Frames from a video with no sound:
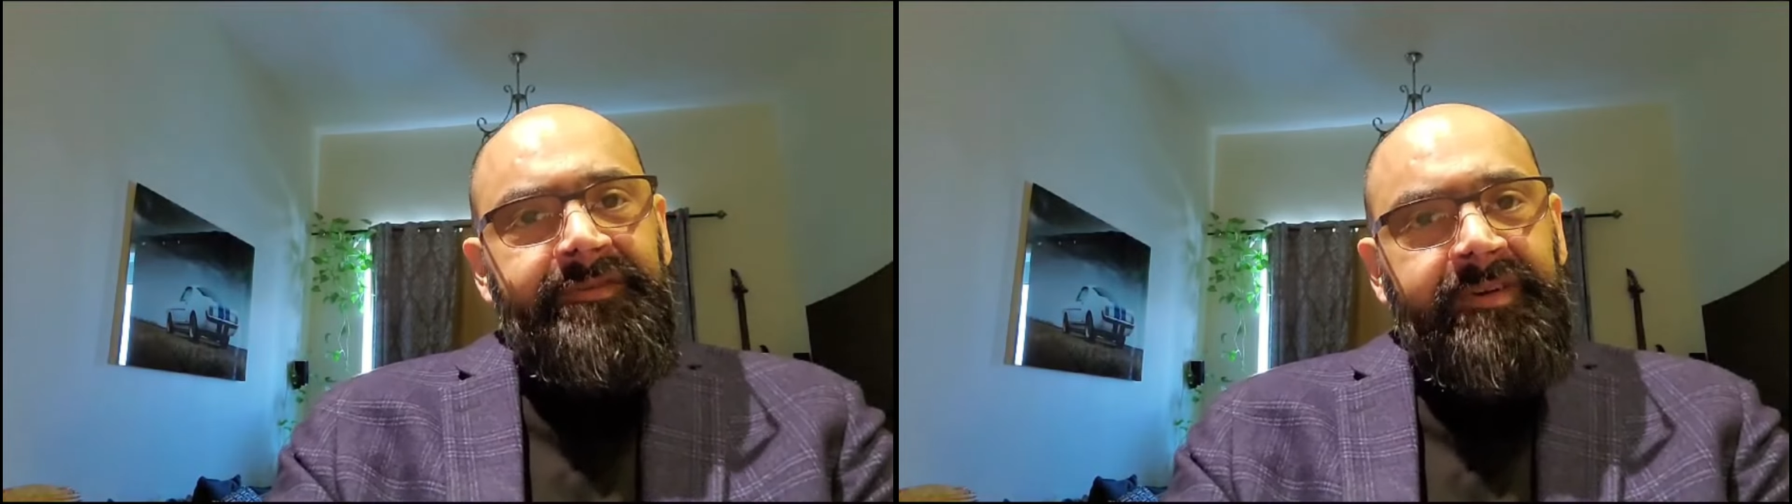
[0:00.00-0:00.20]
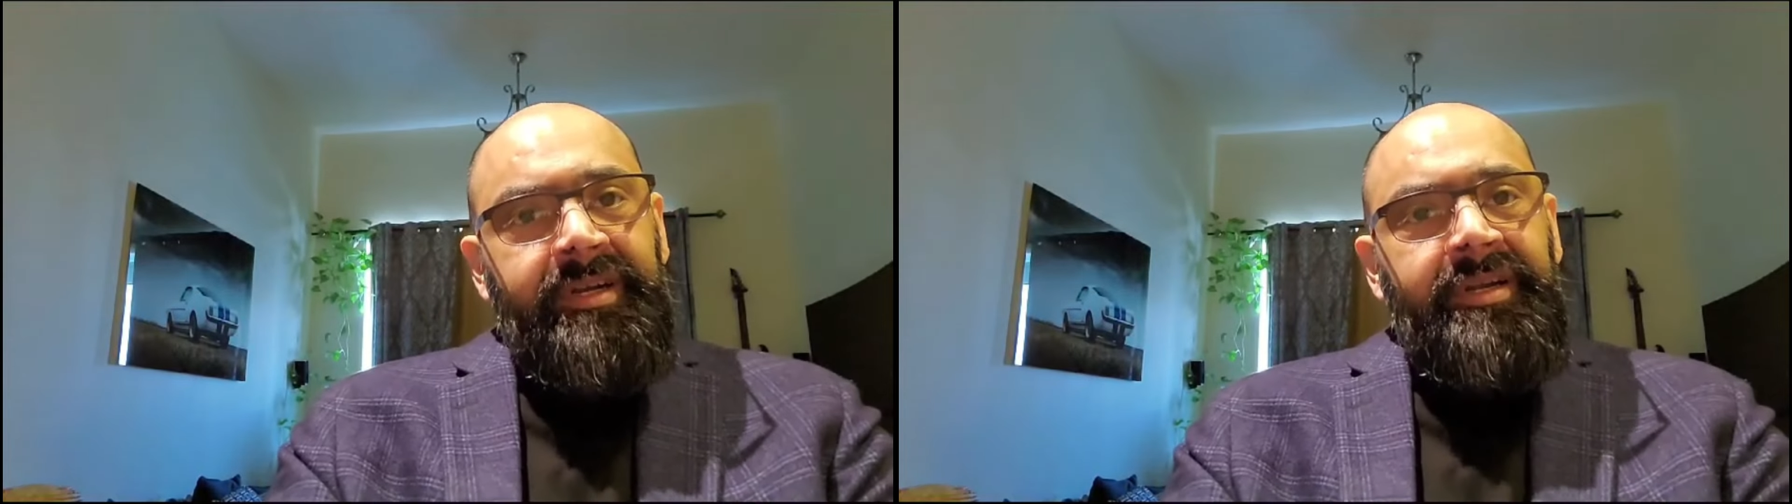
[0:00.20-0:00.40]

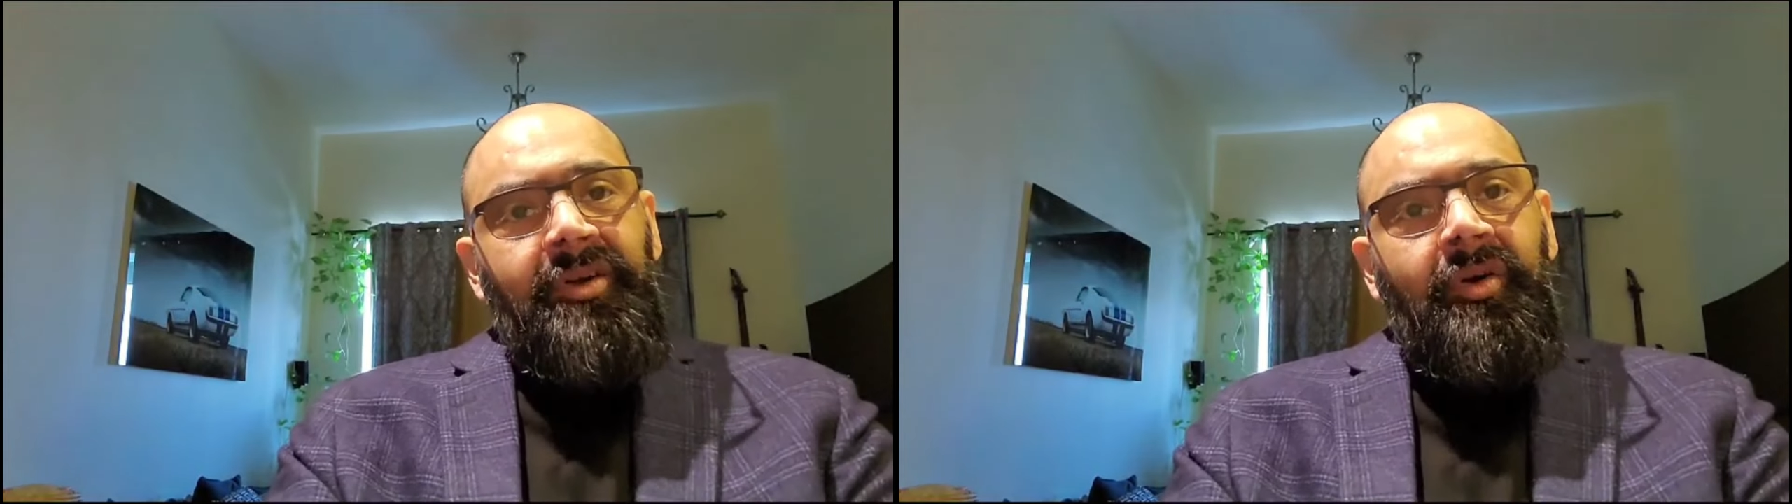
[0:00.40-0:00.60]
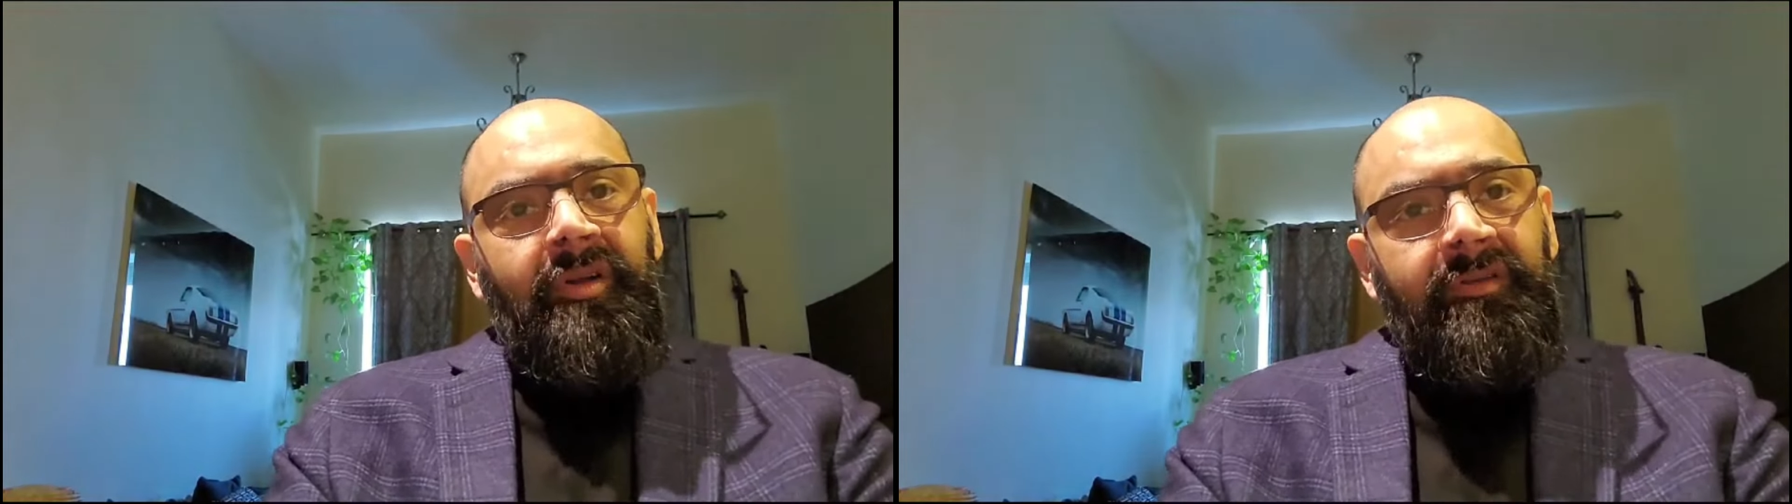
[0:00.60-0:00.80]

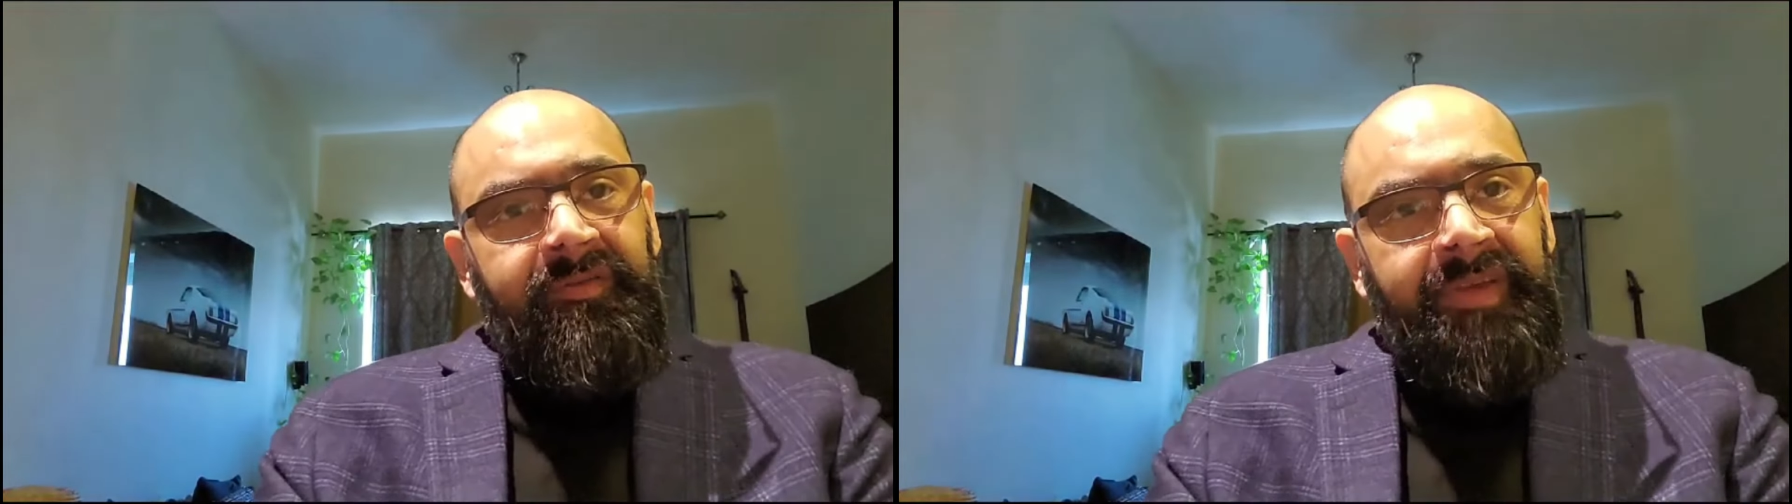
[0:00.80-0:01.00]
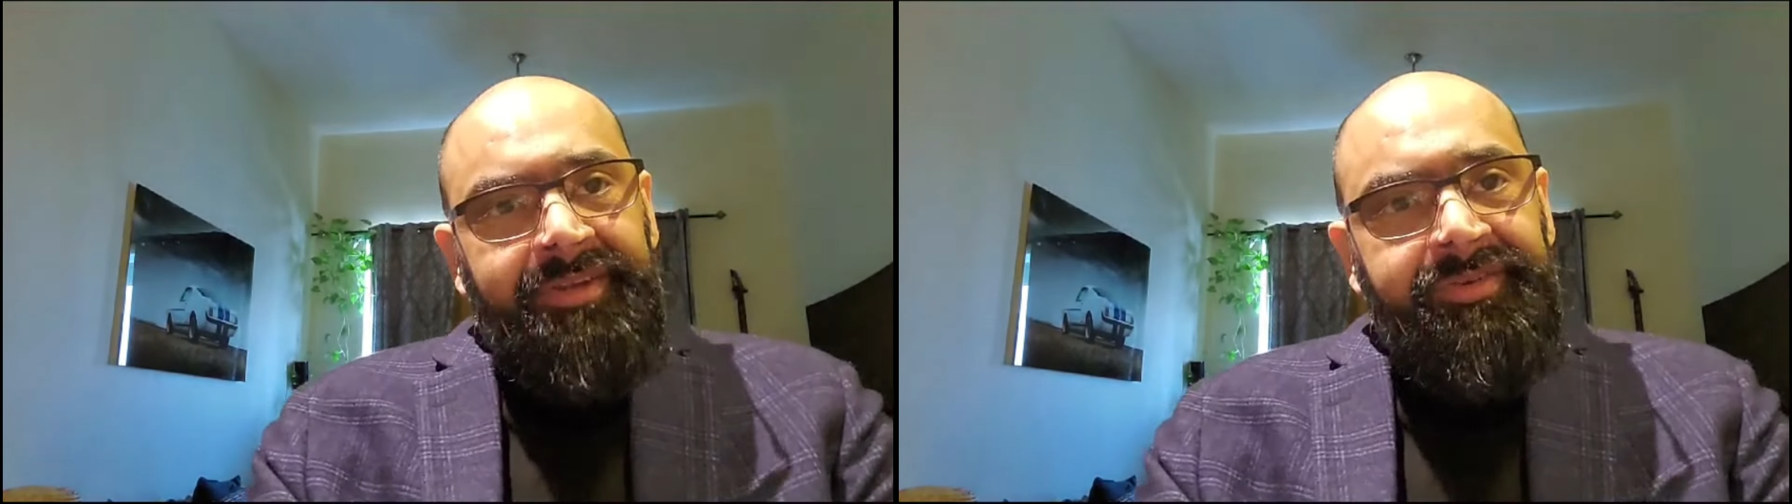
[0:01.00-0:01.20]
fern
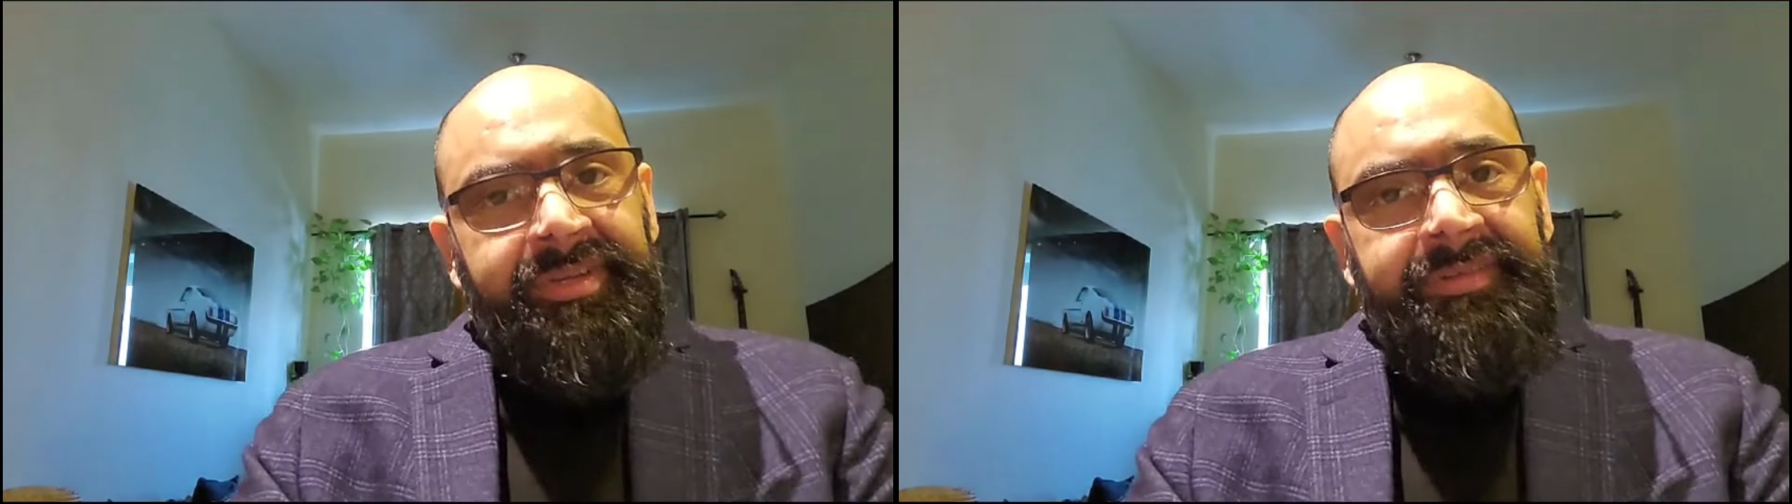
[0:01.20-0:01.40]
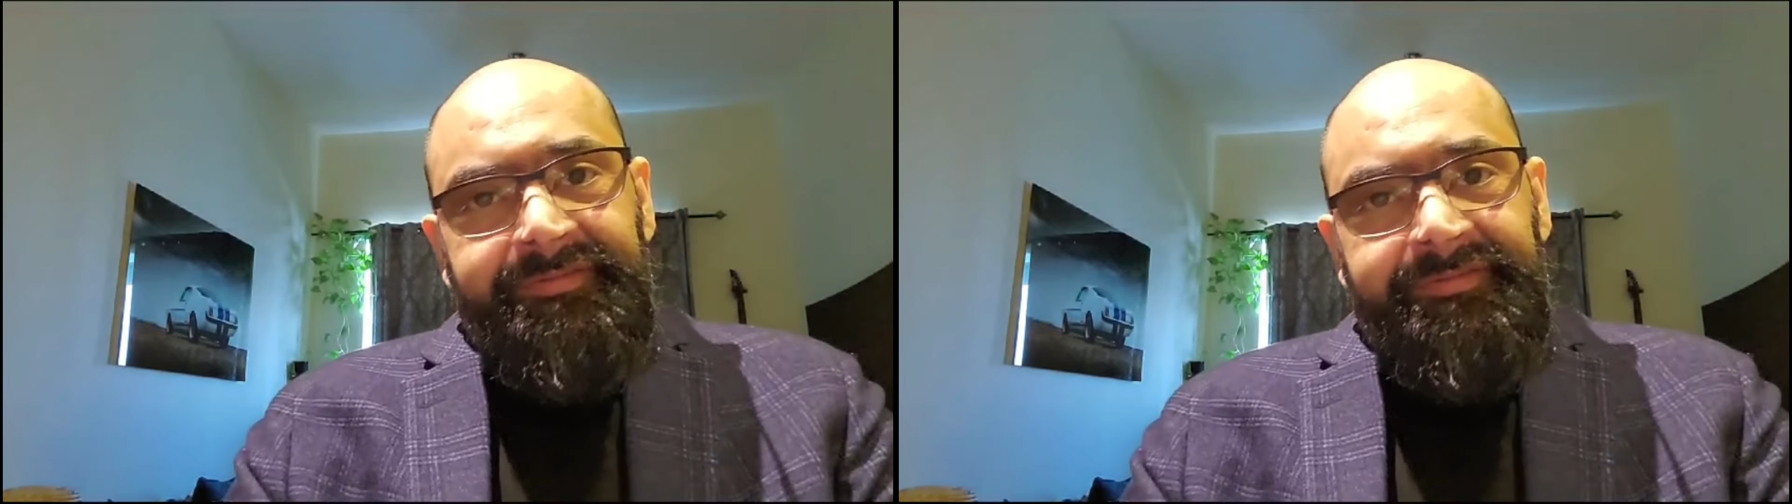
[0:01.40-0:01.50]
olfactory